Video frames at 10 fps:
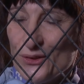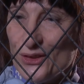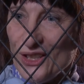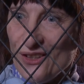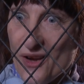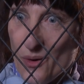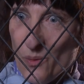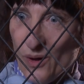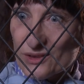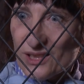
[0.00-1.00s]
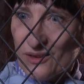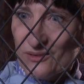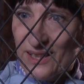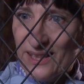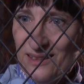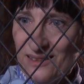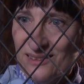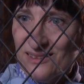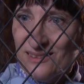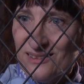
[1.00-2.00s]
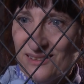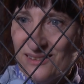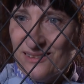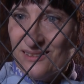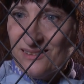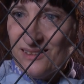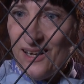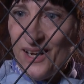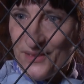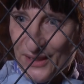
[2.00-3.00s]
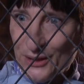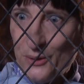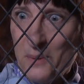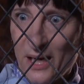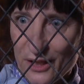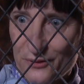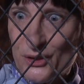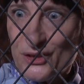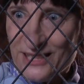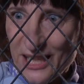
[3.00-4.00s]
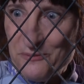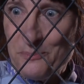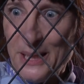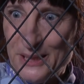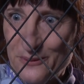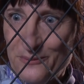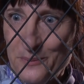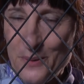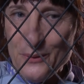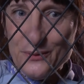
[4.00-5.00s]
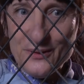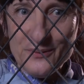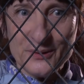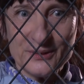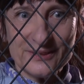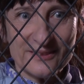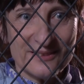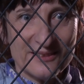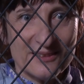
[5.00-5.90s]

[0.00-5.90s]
Do you know what, Tony? I think you might have just saved bacon for both of us.